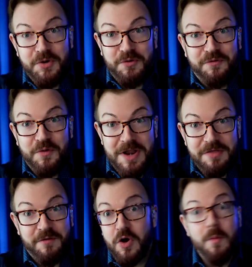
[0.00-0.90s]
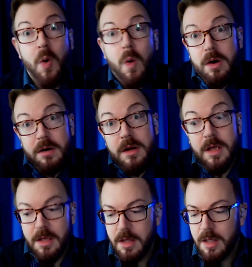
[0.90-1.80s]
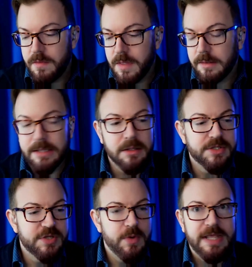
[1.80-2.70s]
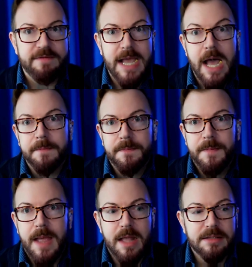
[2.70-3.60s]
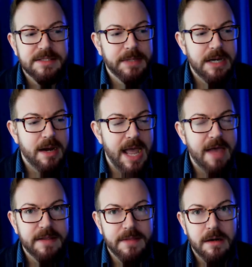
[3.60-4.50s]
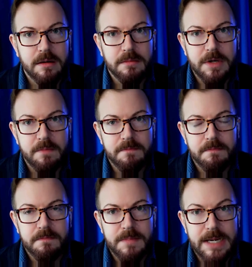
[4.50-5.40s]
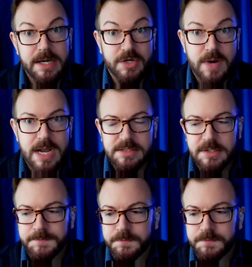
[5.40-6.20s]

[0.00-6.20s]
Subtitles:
for another firm, or the legal consumer giving up and simply not having their need addressed.